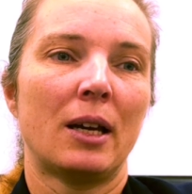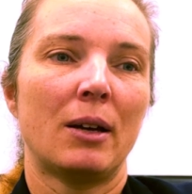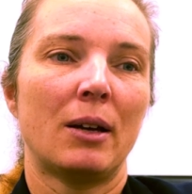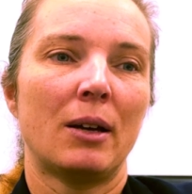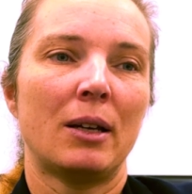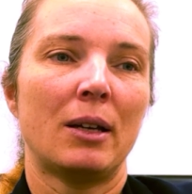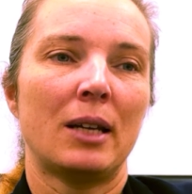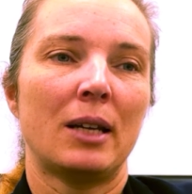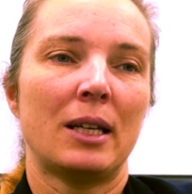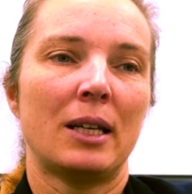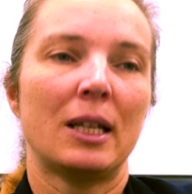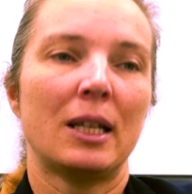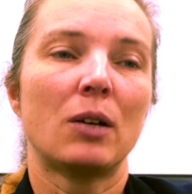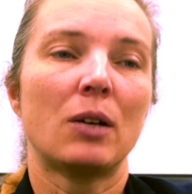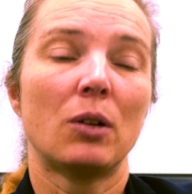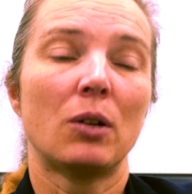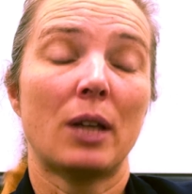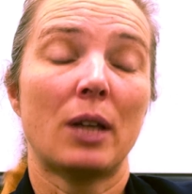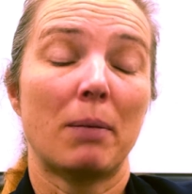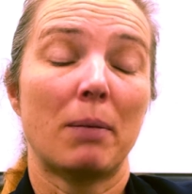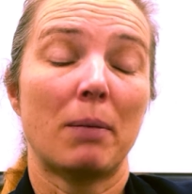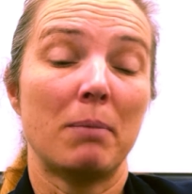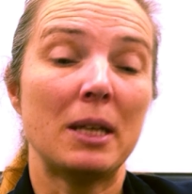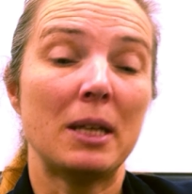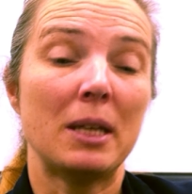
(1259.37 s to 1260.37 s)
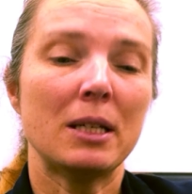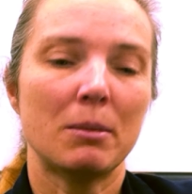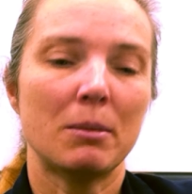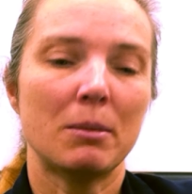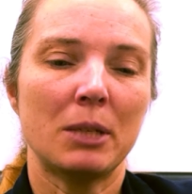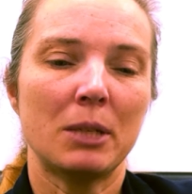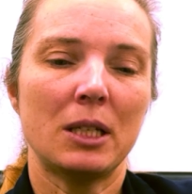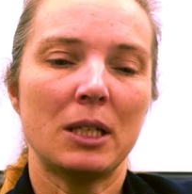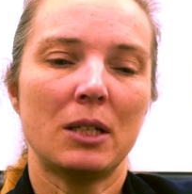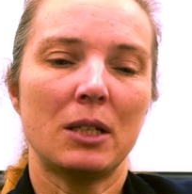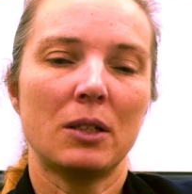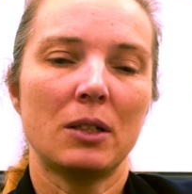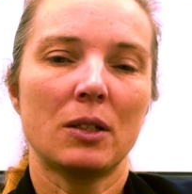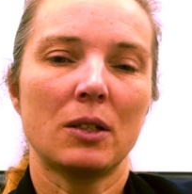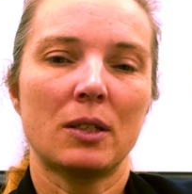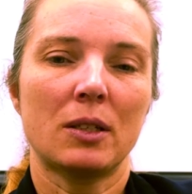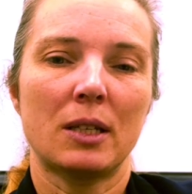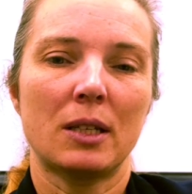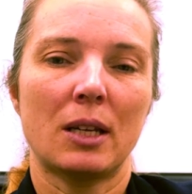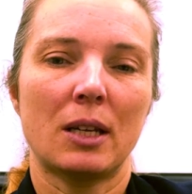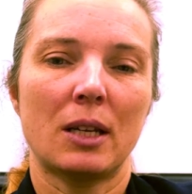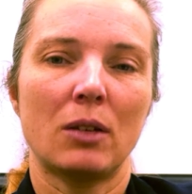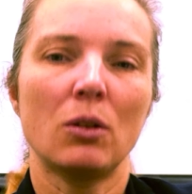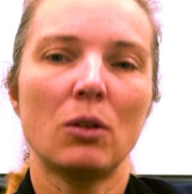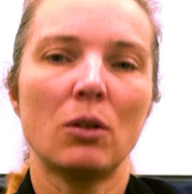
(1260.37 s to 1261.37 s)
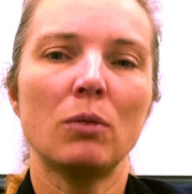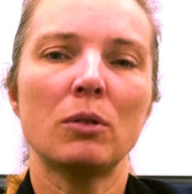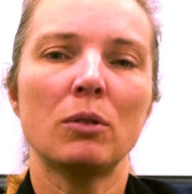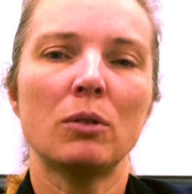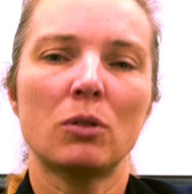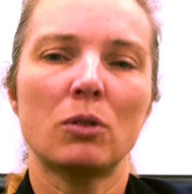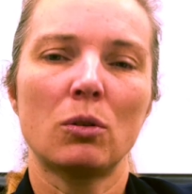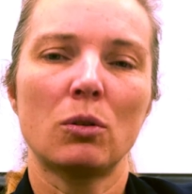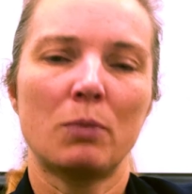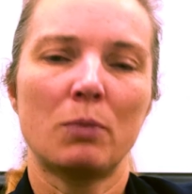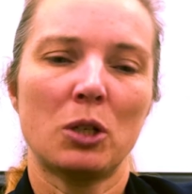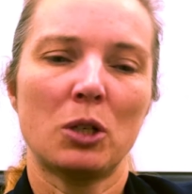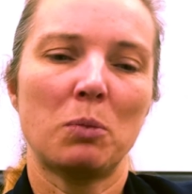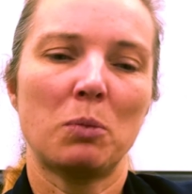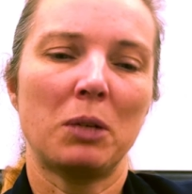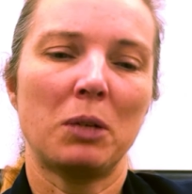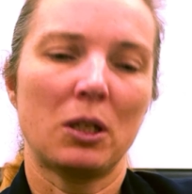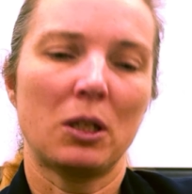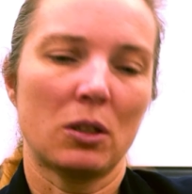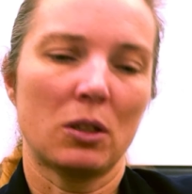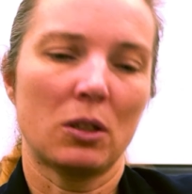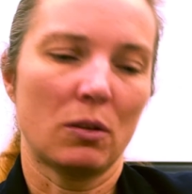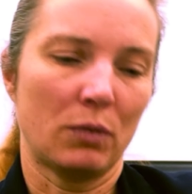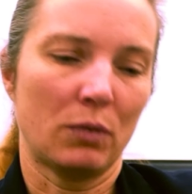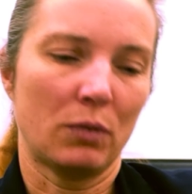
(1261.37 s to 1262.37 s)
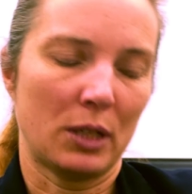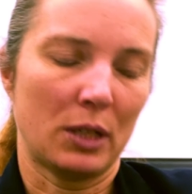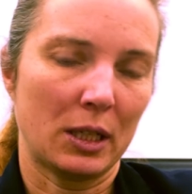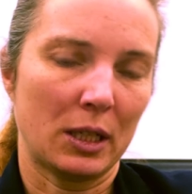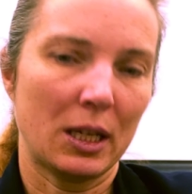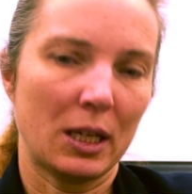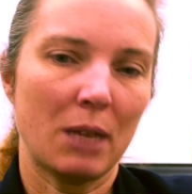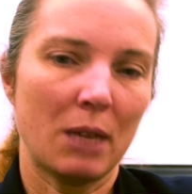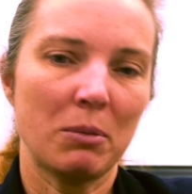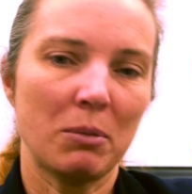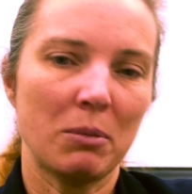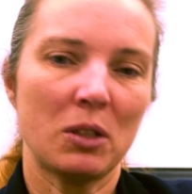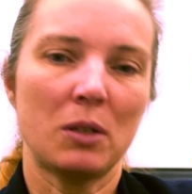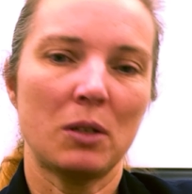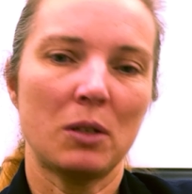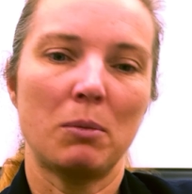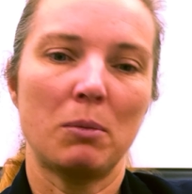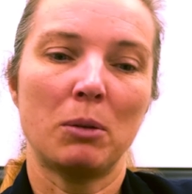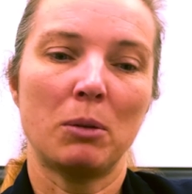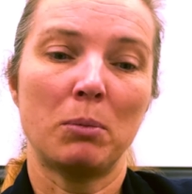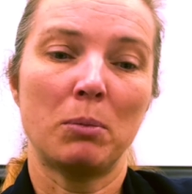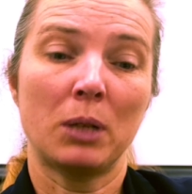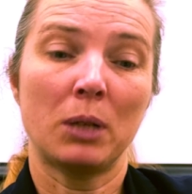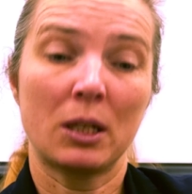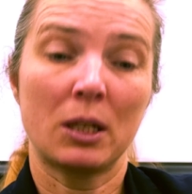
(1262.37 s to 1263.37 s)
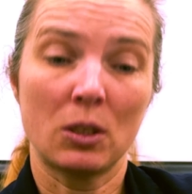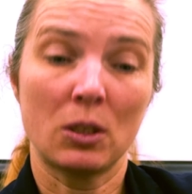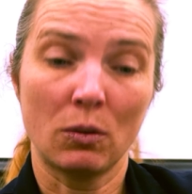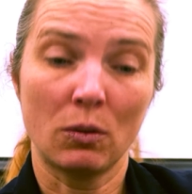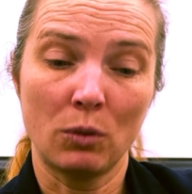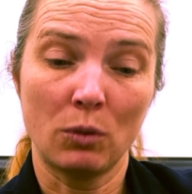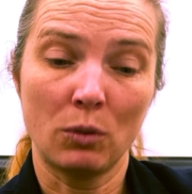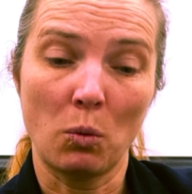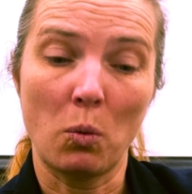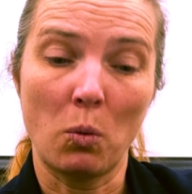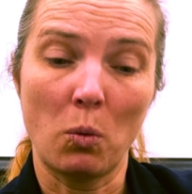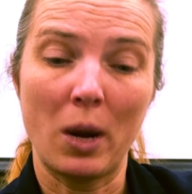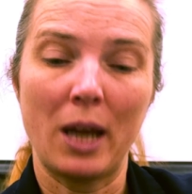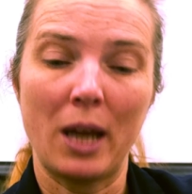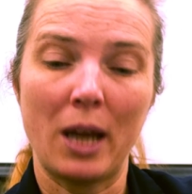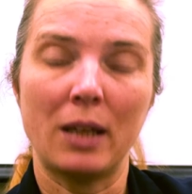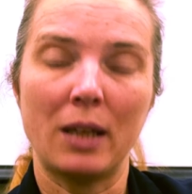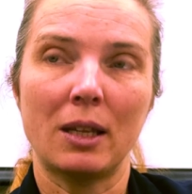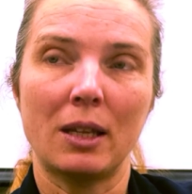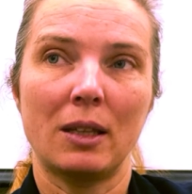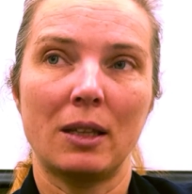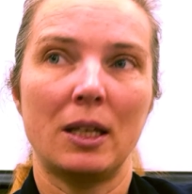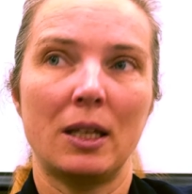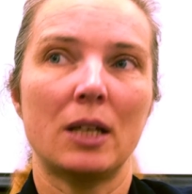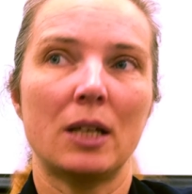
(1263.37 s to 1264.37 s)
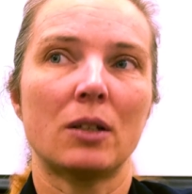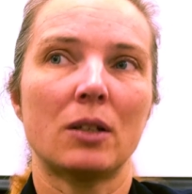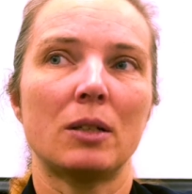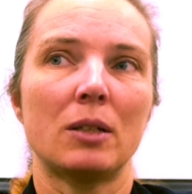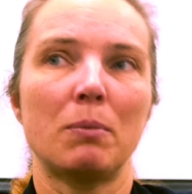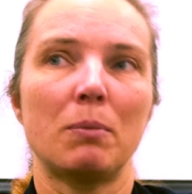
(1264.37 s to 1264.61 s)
and they call that metamaterials, that not so much because of their chemistry, but because of the way that they are